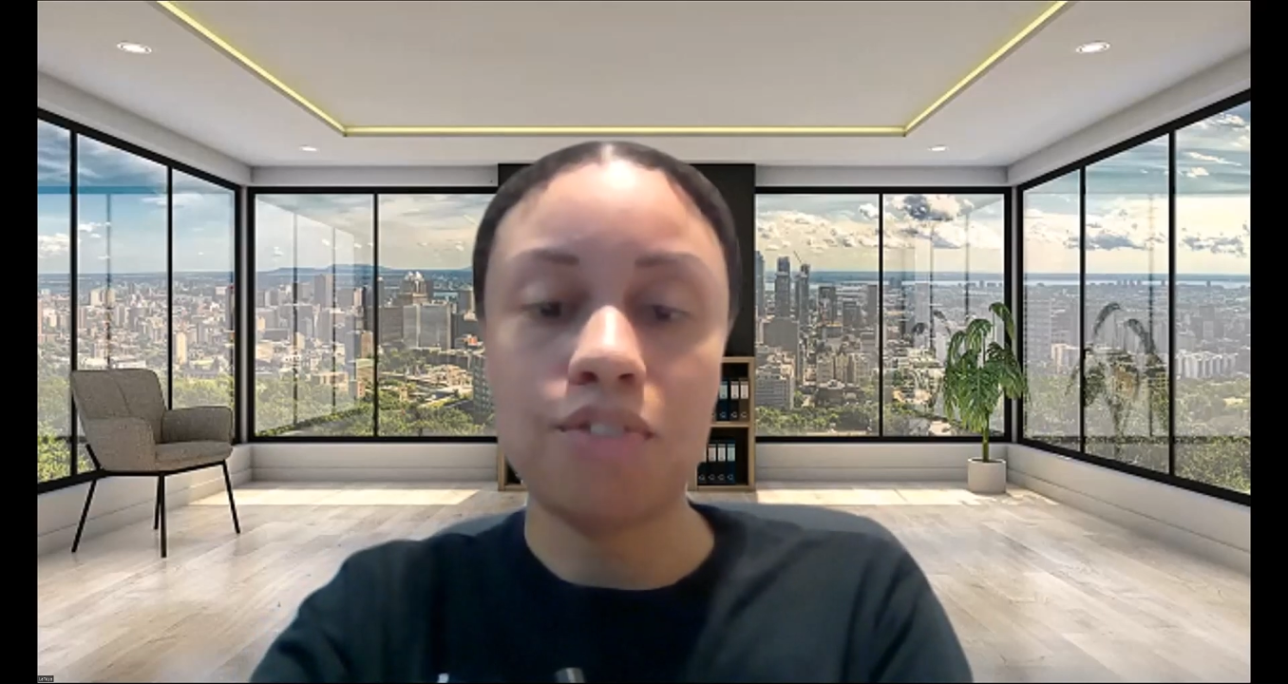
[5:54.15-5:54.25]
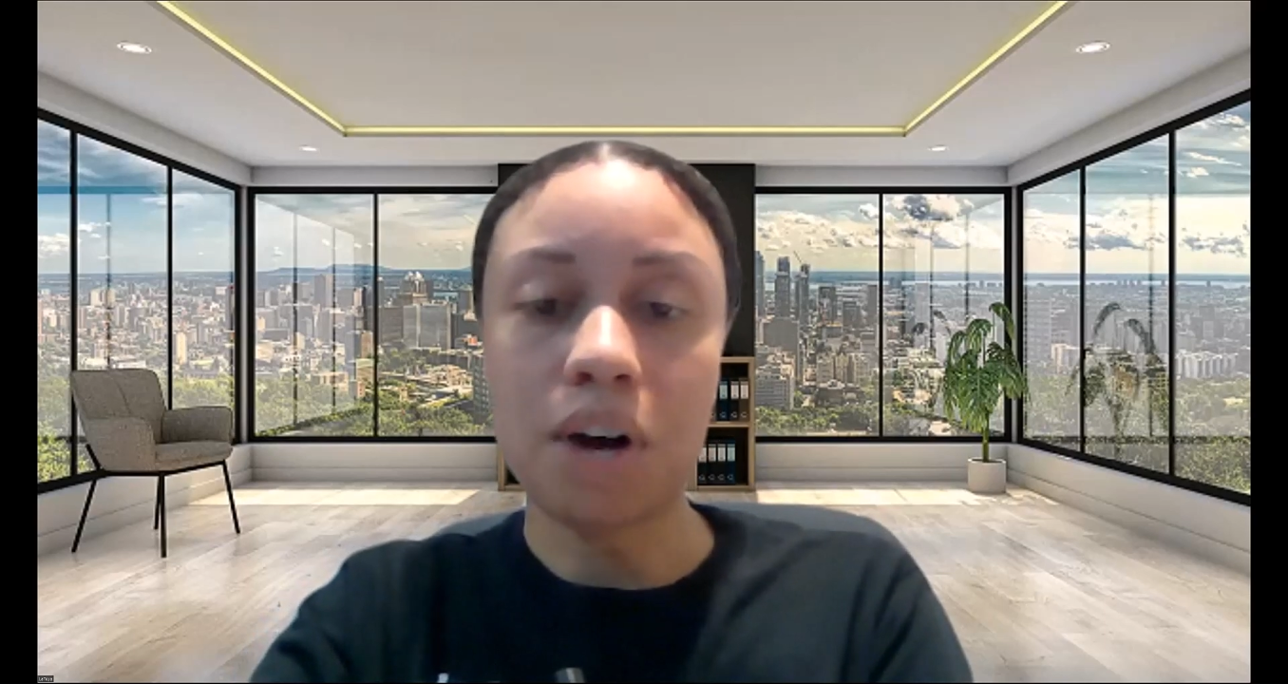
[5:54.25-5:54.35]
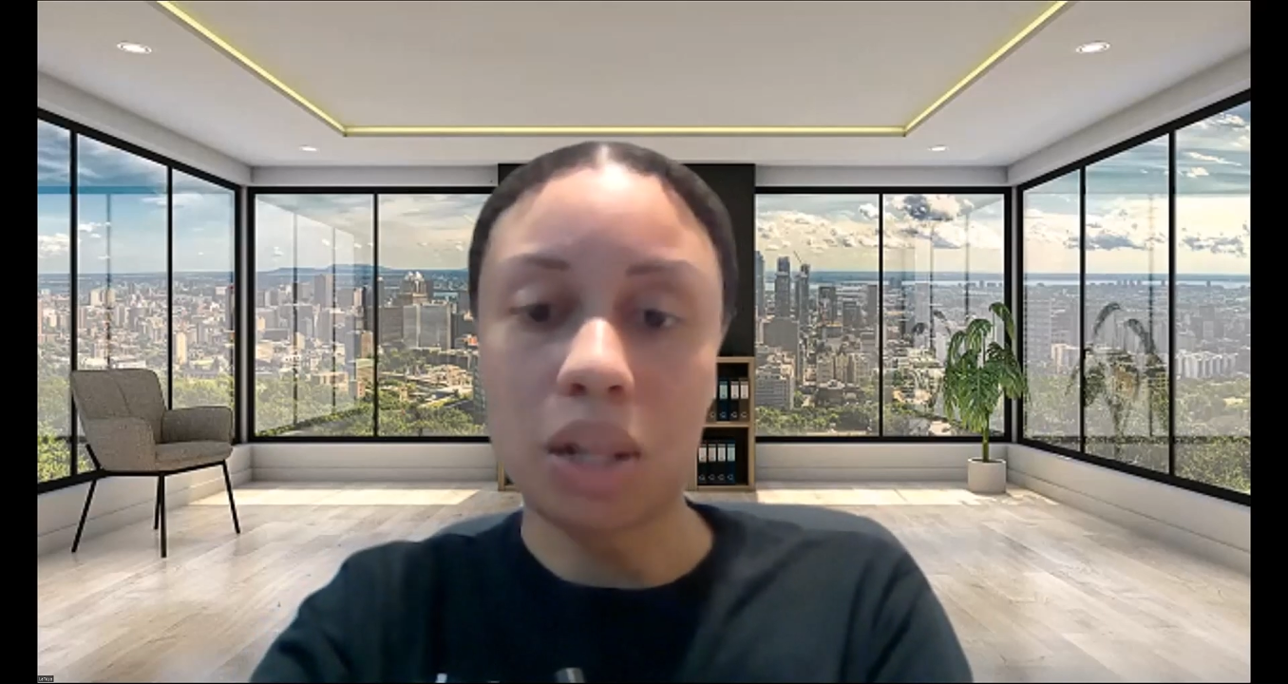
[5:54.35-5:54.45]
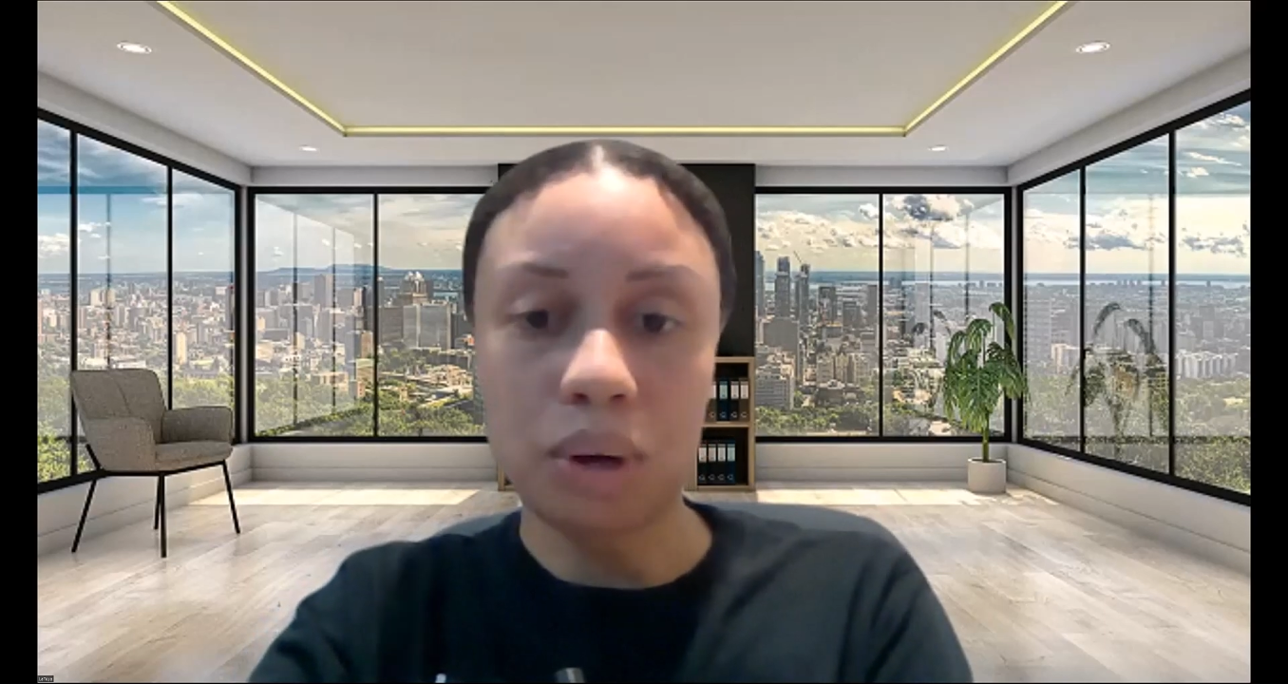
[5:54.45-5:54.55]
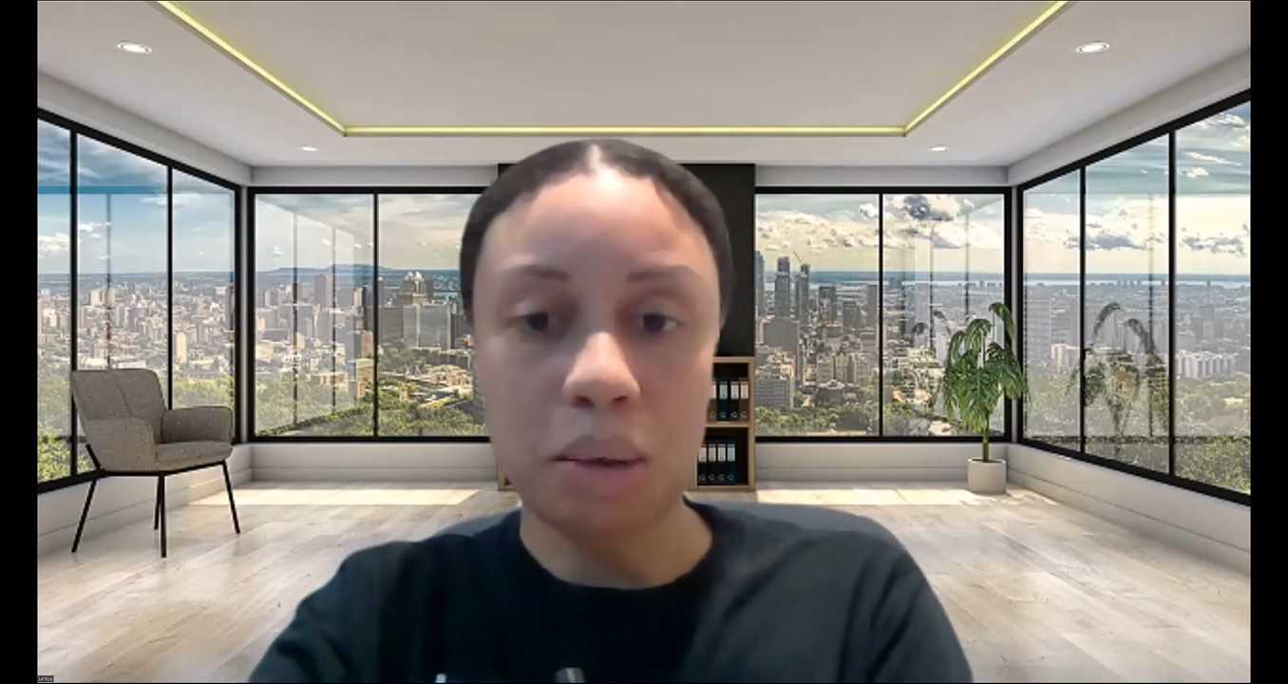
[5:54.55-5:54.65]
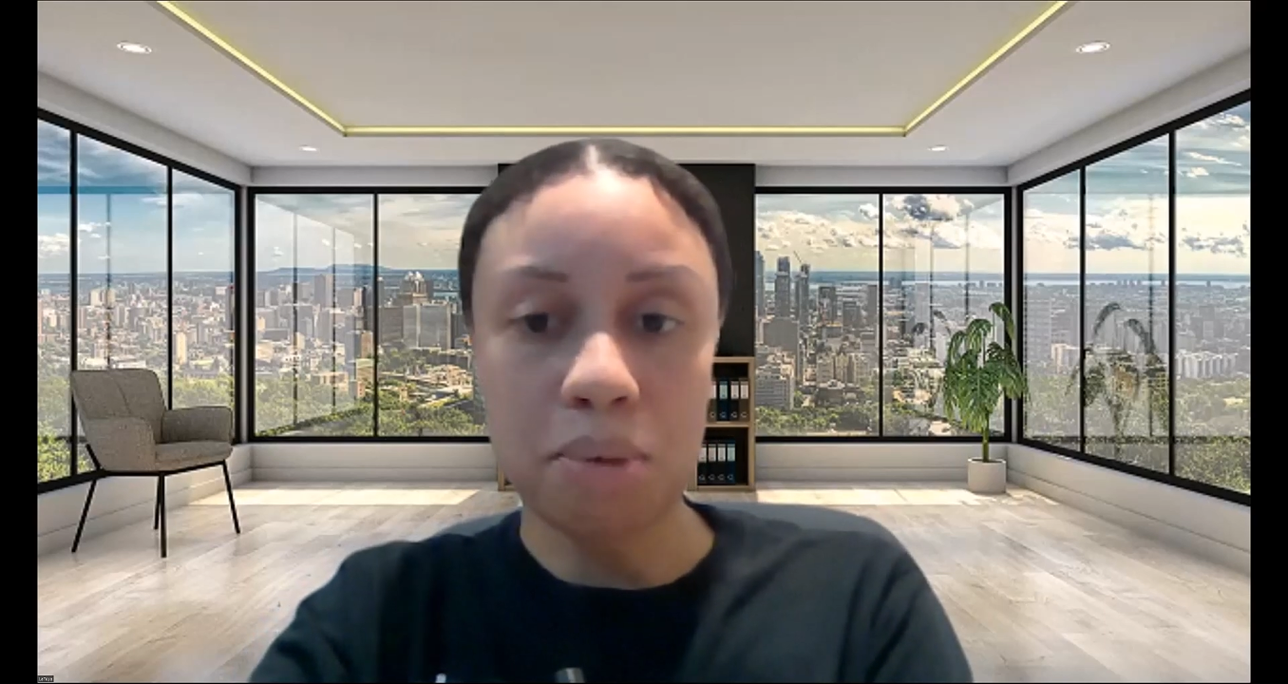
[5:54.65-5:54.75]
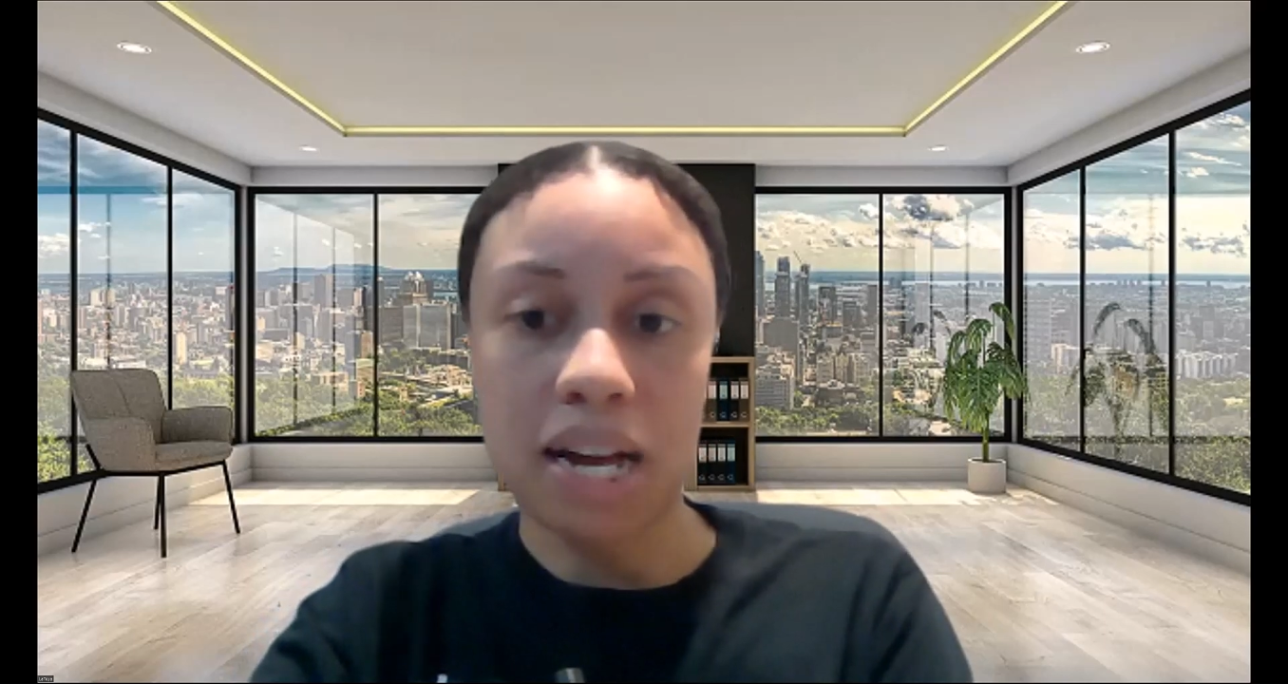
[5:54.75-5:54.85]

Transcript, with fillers: following